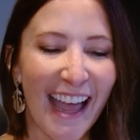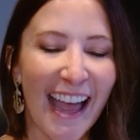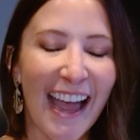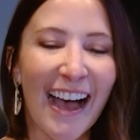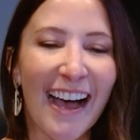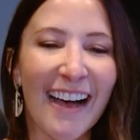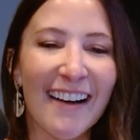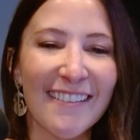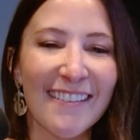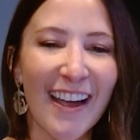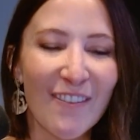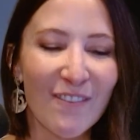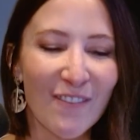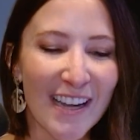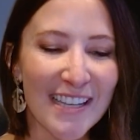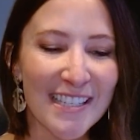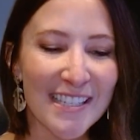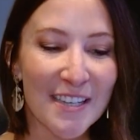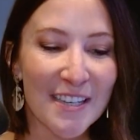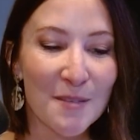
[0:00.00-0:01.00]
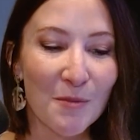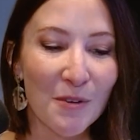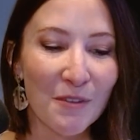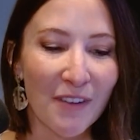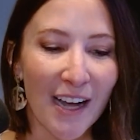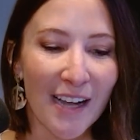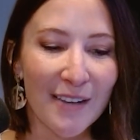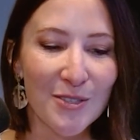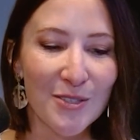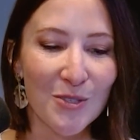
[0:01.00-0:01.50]
All right, friends, let's move
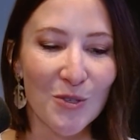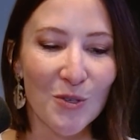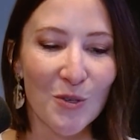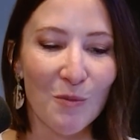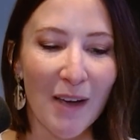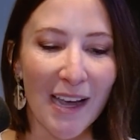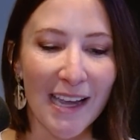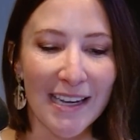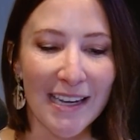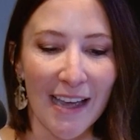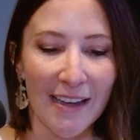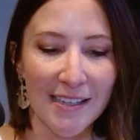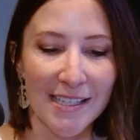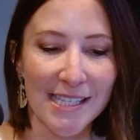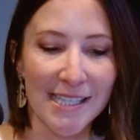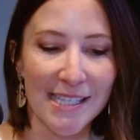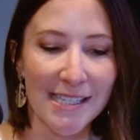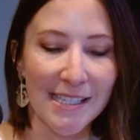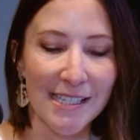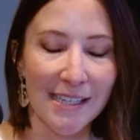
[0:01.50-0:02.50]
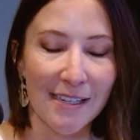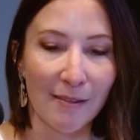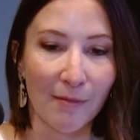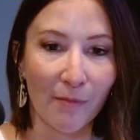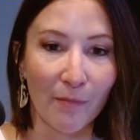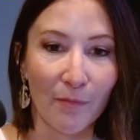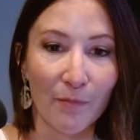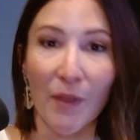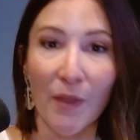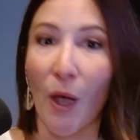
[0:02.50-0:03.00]
on to my next
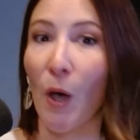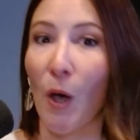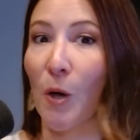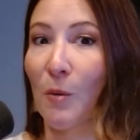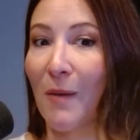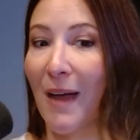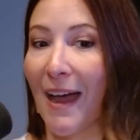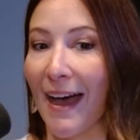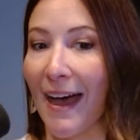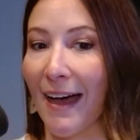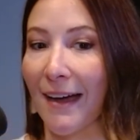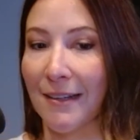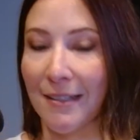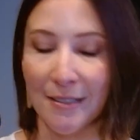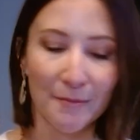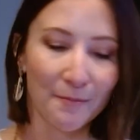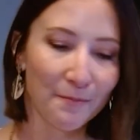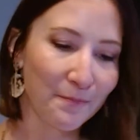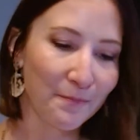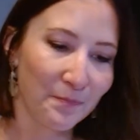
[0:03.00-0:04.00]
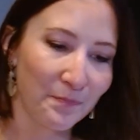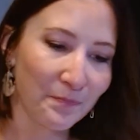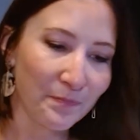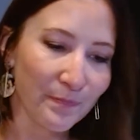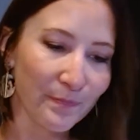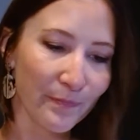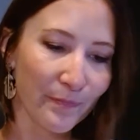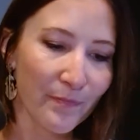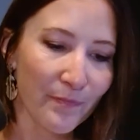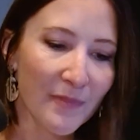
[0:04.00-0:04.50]
home hack.
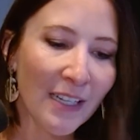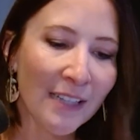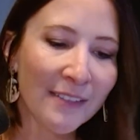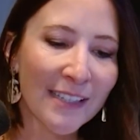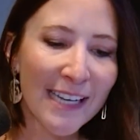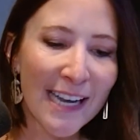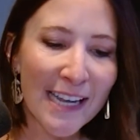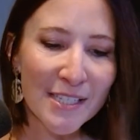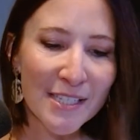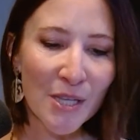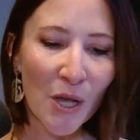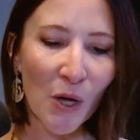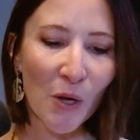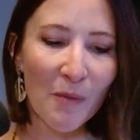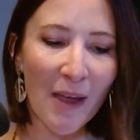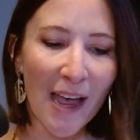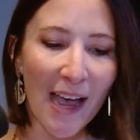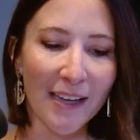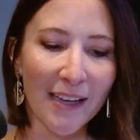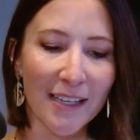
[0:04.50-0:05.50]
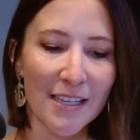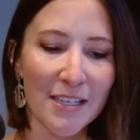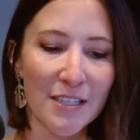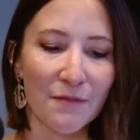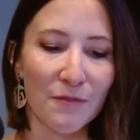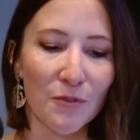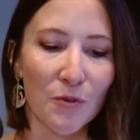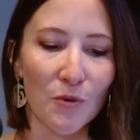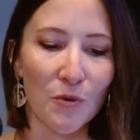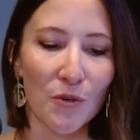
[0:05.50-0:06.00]
The next home hack is
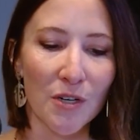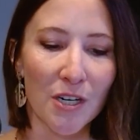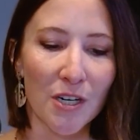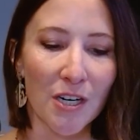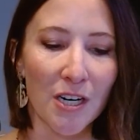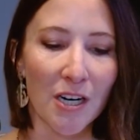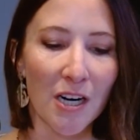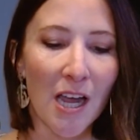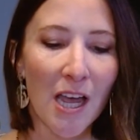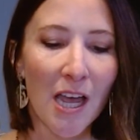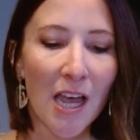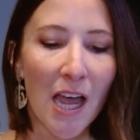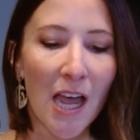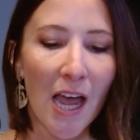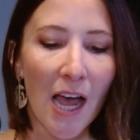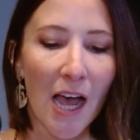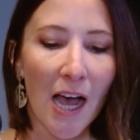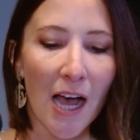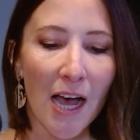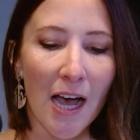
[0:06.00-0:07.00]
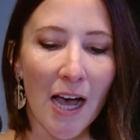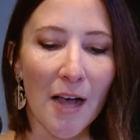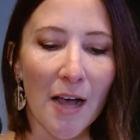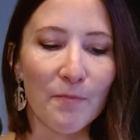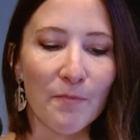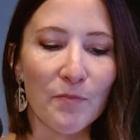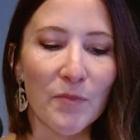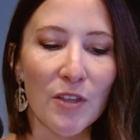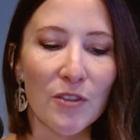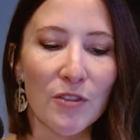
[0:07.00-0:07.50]
for
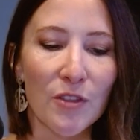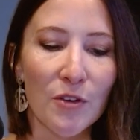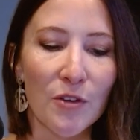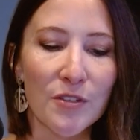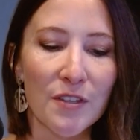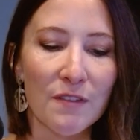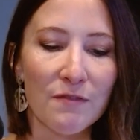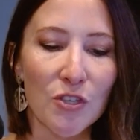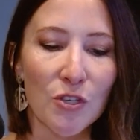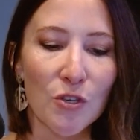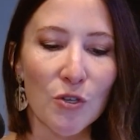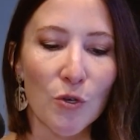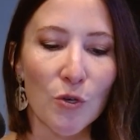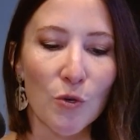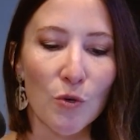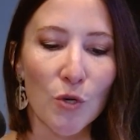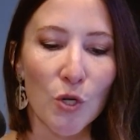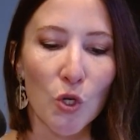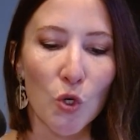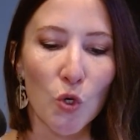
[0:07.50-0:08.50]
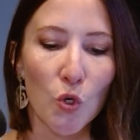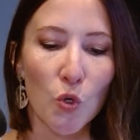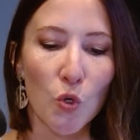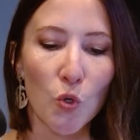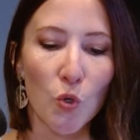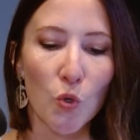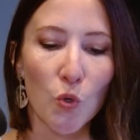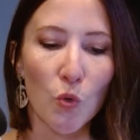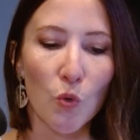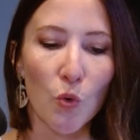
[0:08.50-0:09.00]
those of you
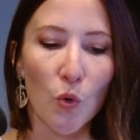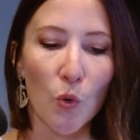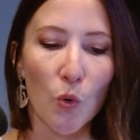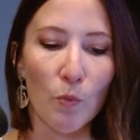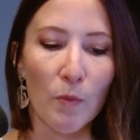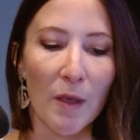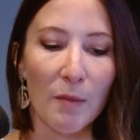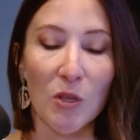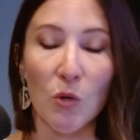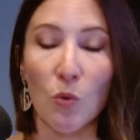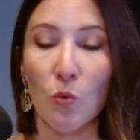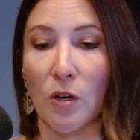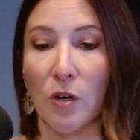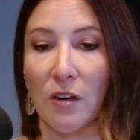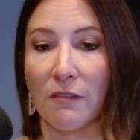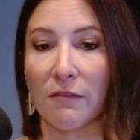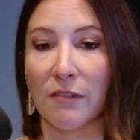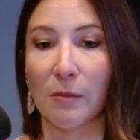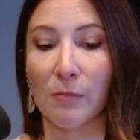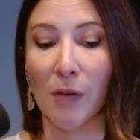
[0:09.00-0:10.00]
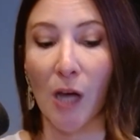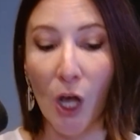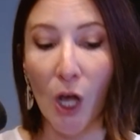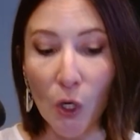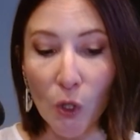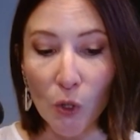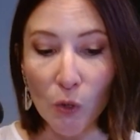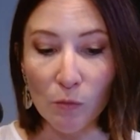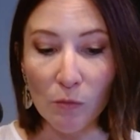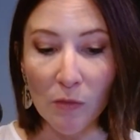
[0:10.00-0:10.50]
who maybe work from
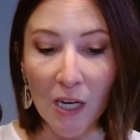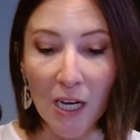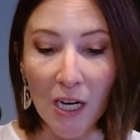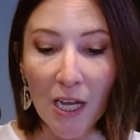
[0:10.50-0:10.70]
home